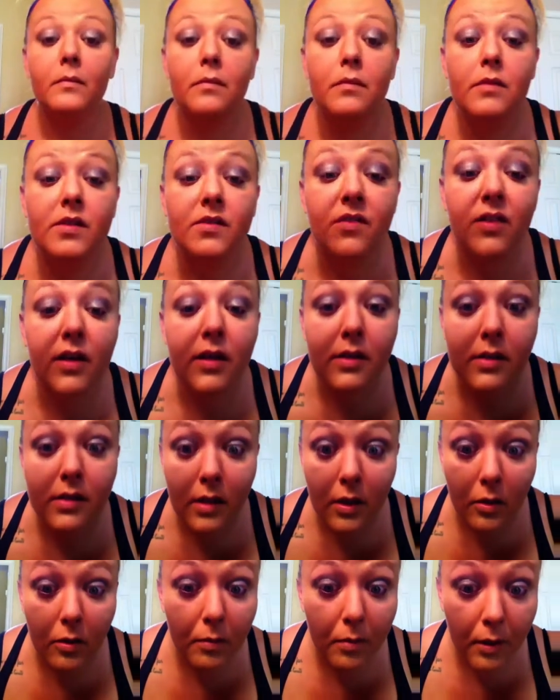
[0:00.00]
It's very
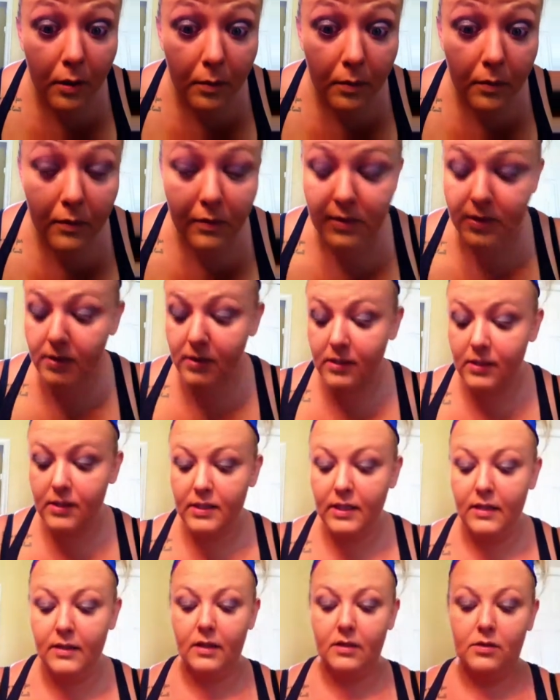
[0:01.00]
subtle purple. It doesn't
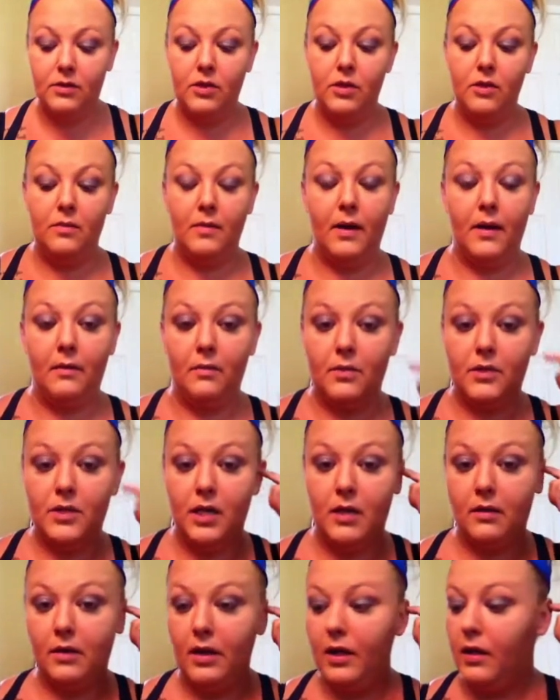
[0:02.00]
stand out too bad, which
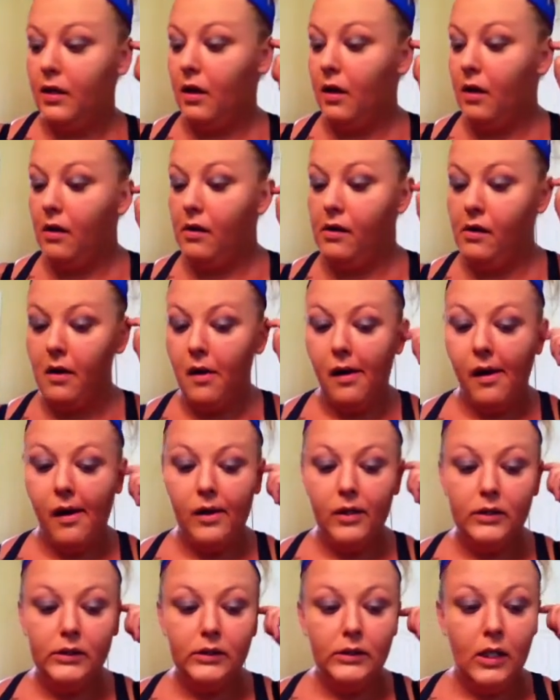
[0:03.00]
I like.
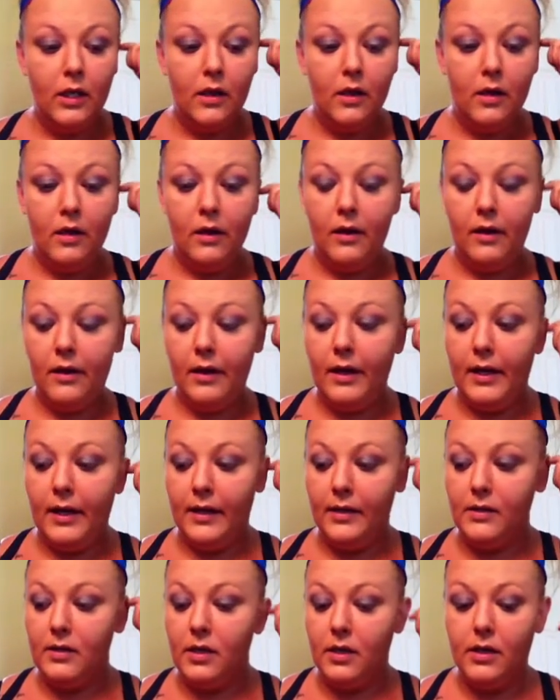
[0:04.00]

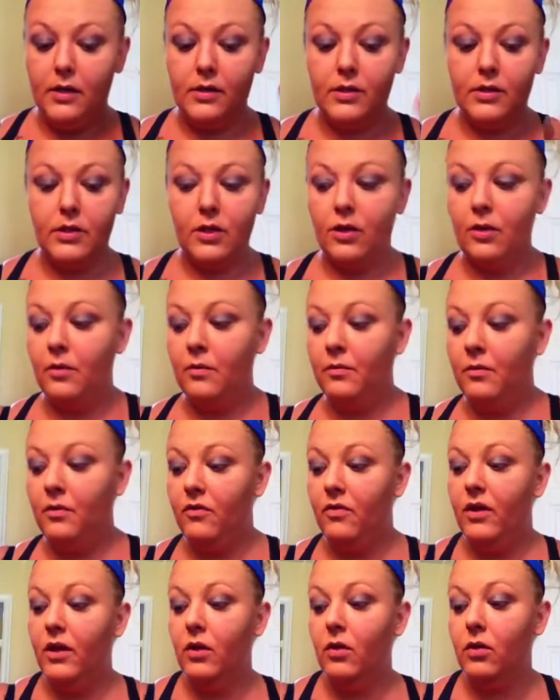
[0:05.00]
Alright, so
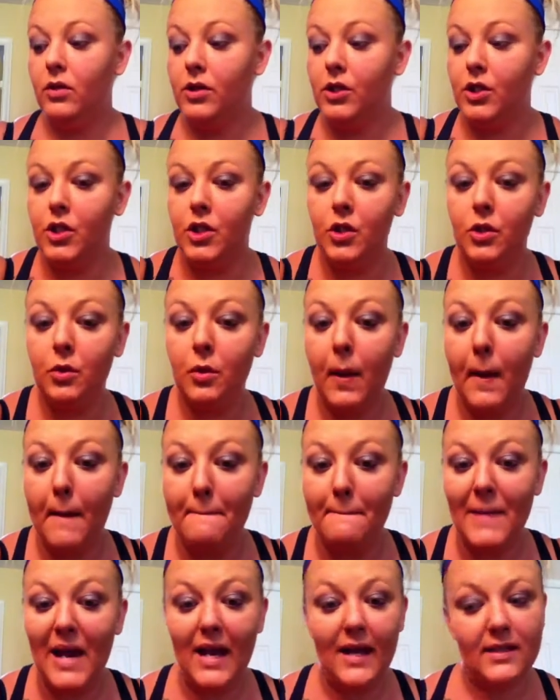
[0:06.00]
moving on to
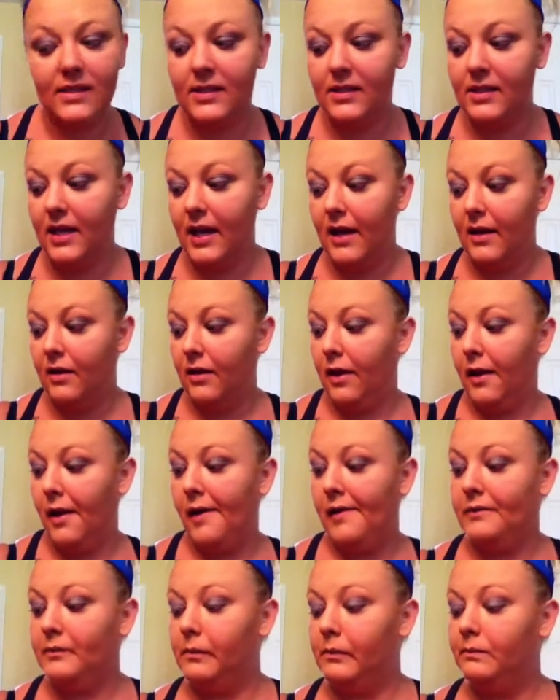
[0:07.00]

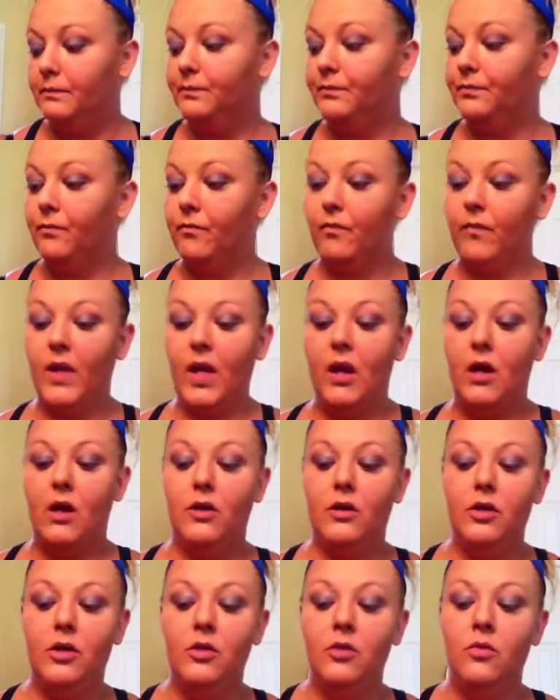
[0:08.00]
mascara. Our
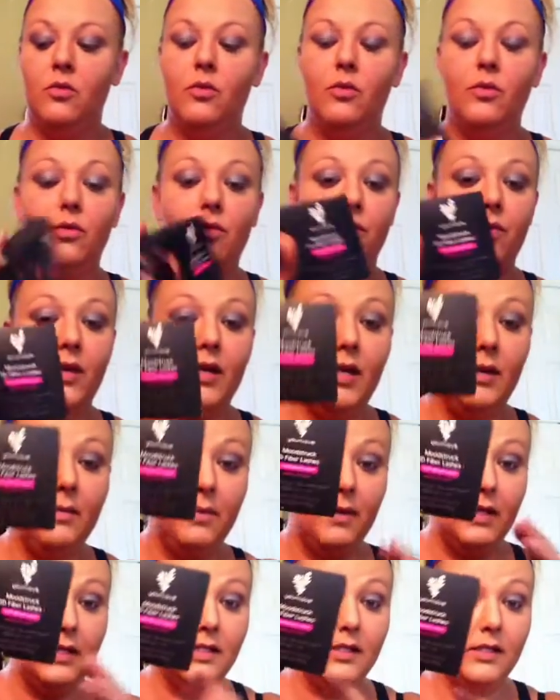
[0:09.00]
new 3D
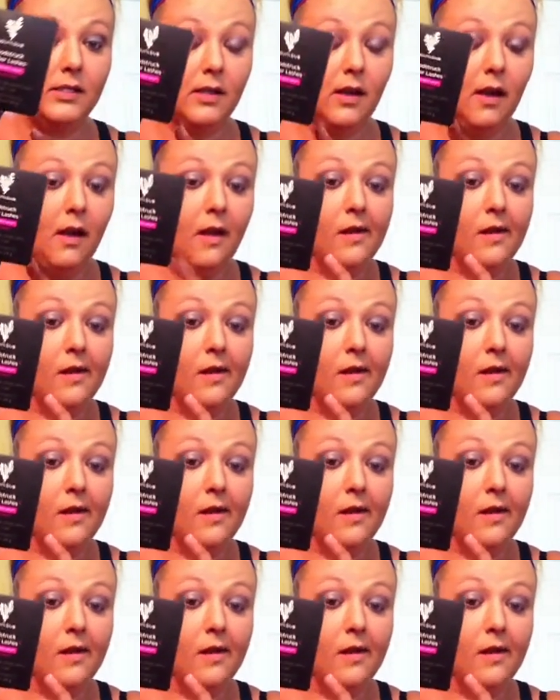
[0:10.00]
Plus.